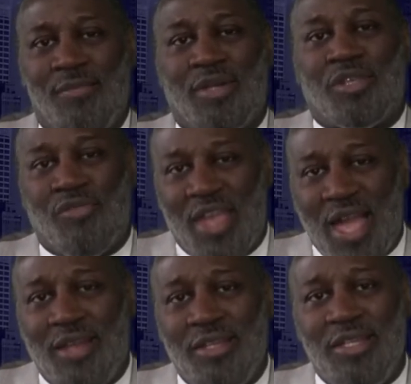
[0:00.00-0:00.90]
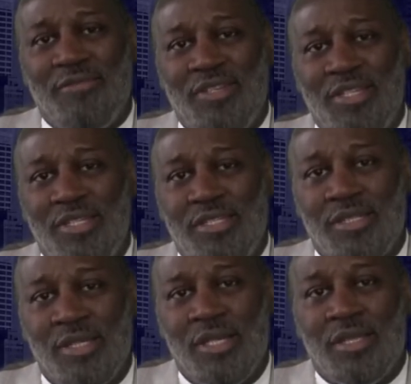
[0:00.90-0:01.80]
But the reality of it is,
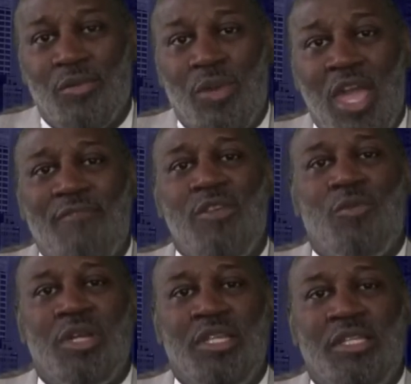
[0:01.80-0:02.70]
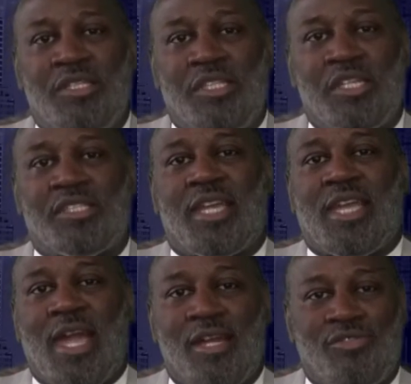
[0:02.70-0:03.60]
everyone needs to see a
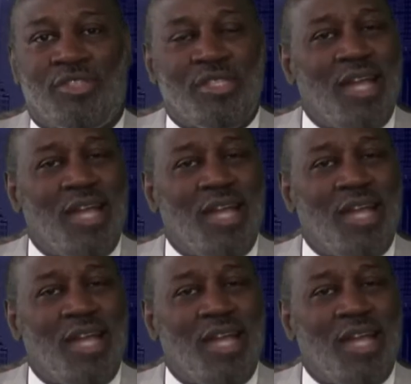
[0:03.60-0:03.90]
psychiatrist.